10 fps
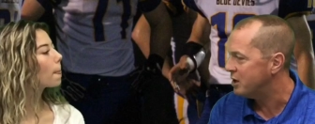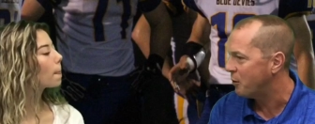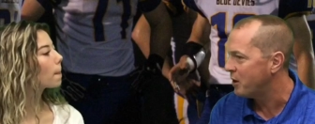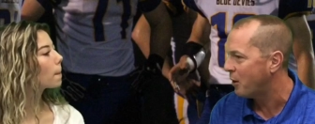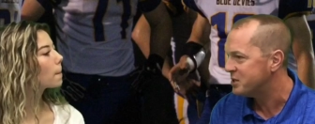Speaker 1: you know
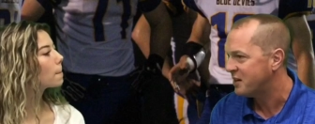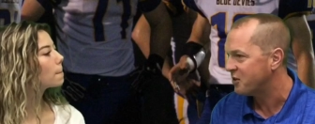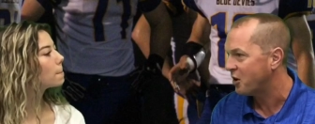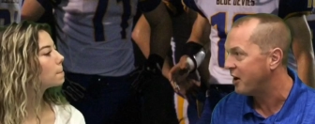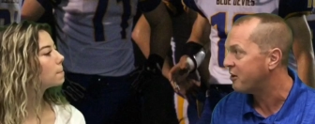we always have
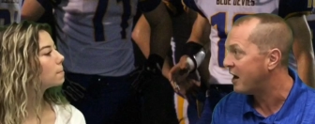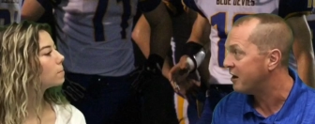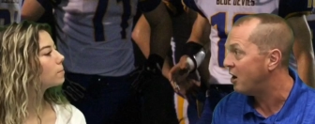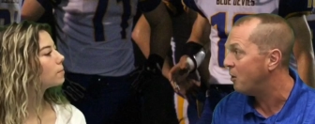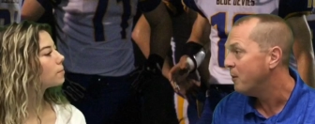a great
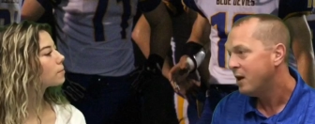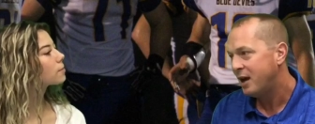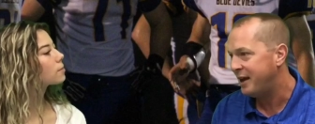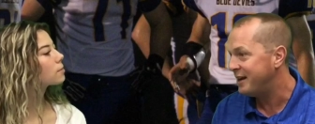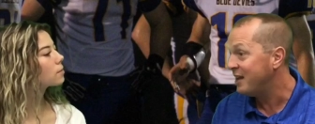crowd at home,
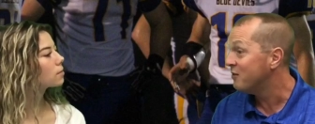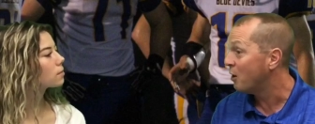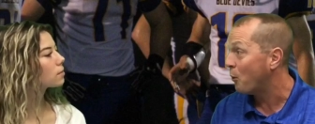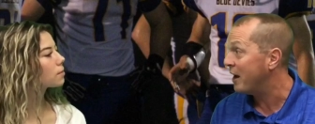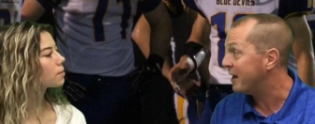and even
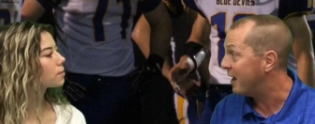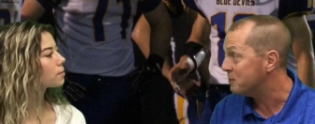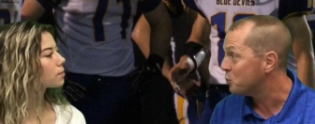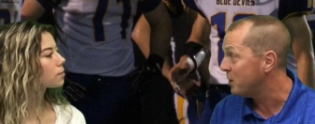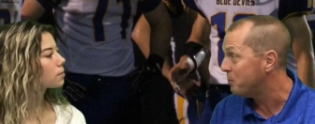away
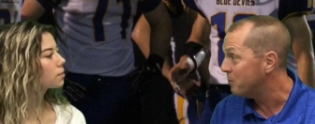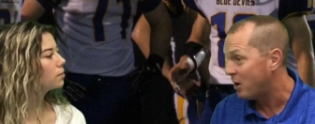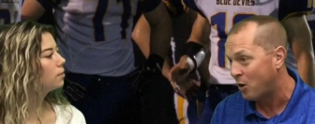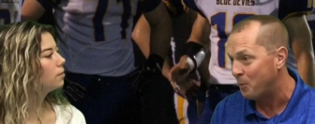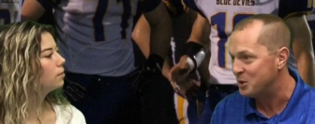games we
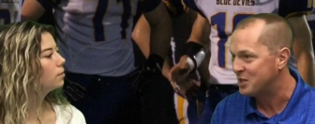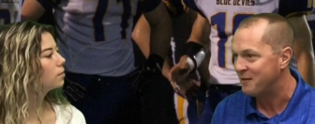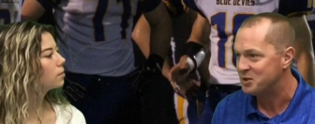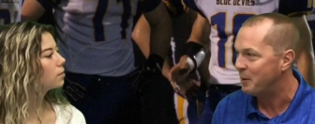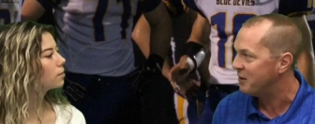almost
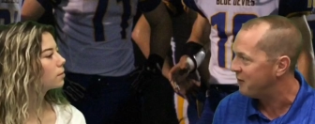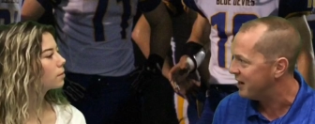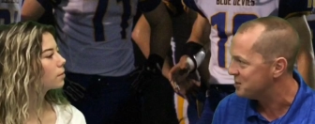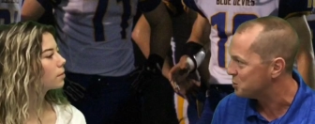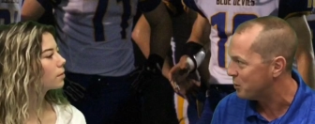have as many
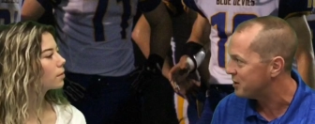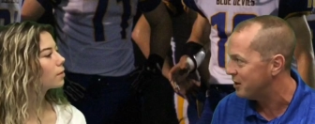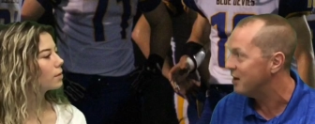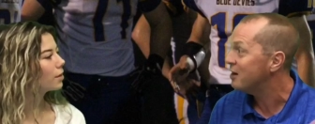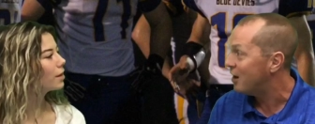fans as what
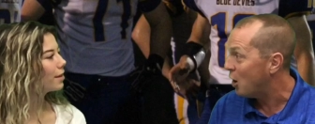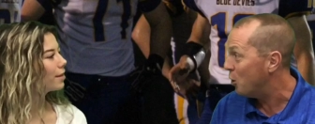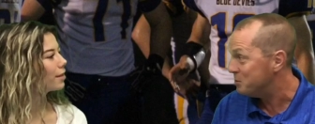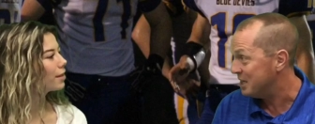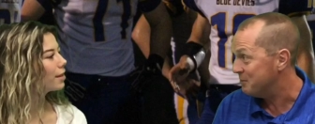the
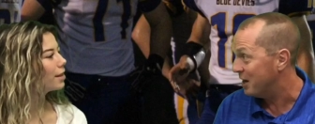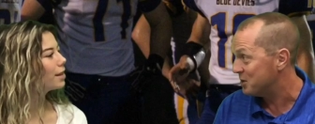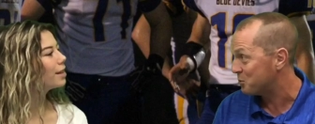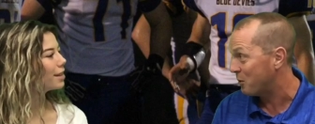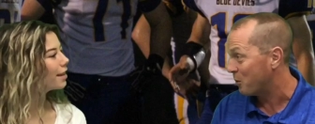home team
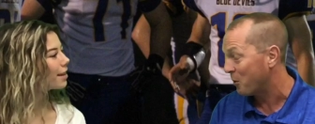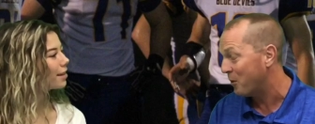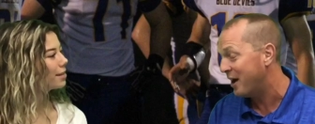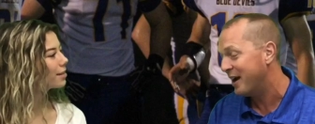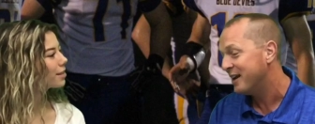does when yeah. we're
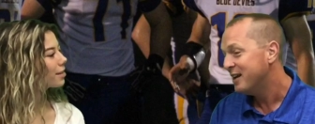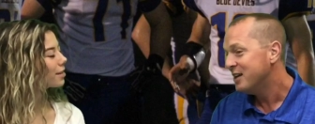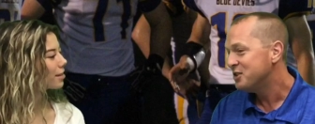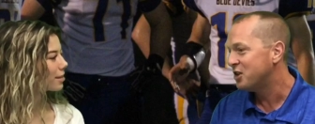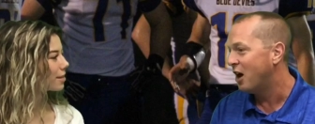away.
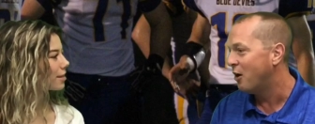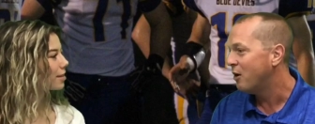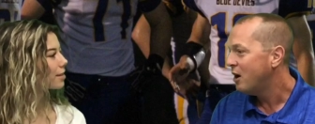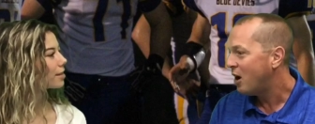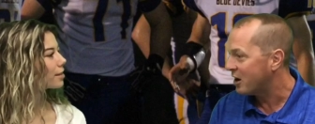
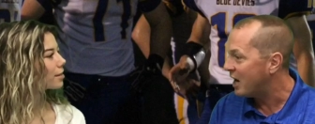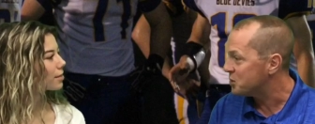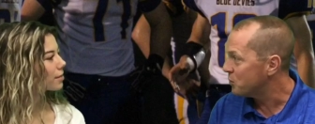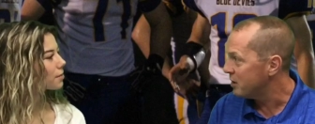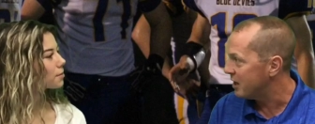So our
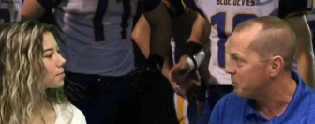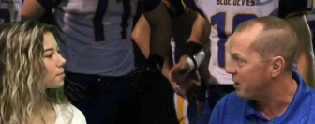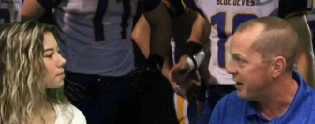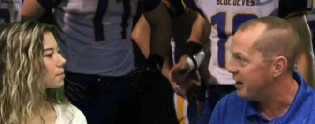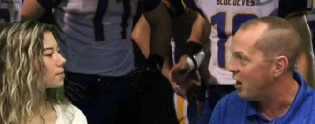guys really like
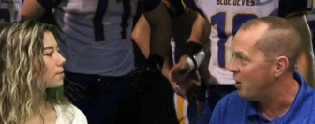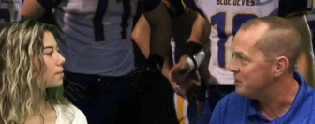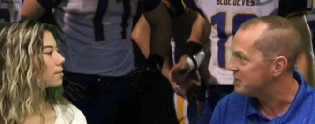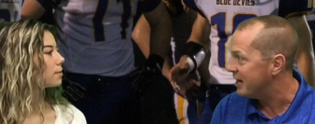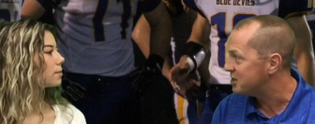playing at home.
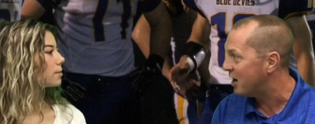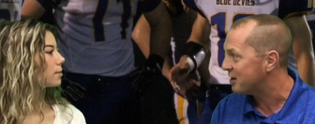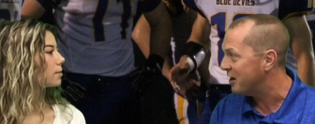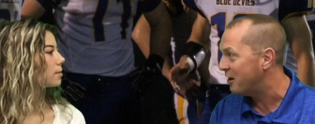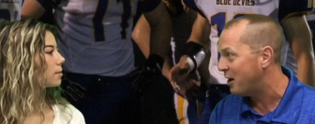It's nice
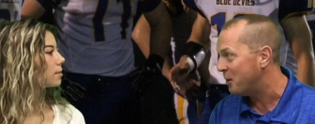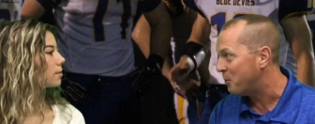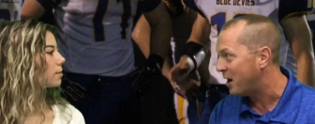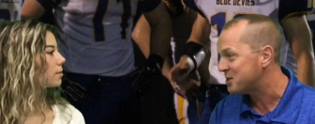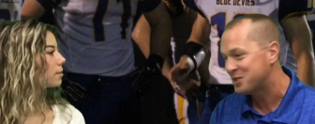not getting on the
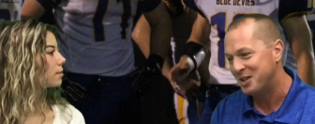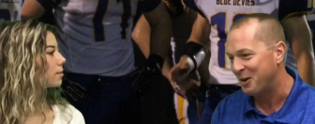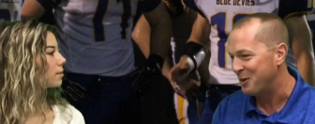bus. You